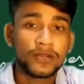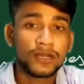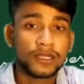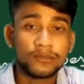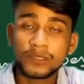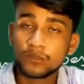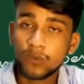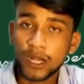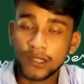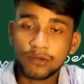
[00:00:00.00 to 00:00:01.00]
if you
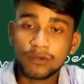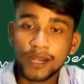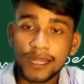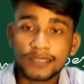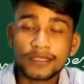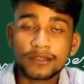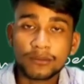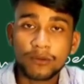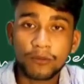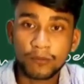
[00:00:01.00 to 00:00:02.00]
want to learn the
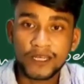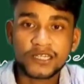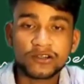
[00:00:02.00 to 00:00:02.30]
complete